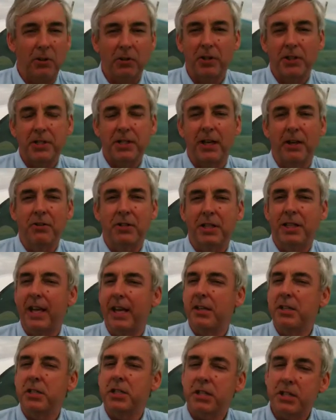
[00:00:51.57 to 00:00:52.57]
also to
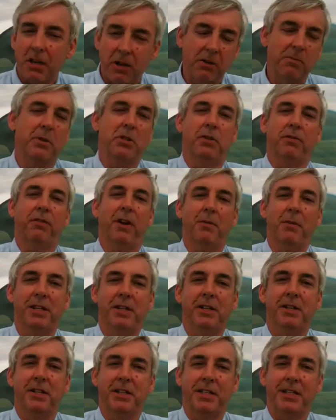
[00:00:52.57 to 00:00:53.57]
get so much from it
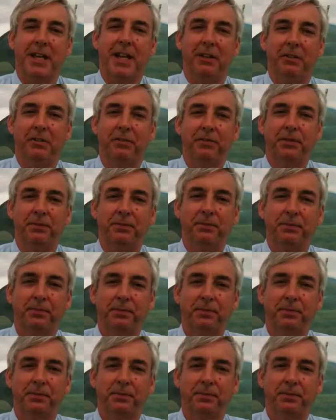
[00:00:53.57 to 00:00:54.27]
yourself.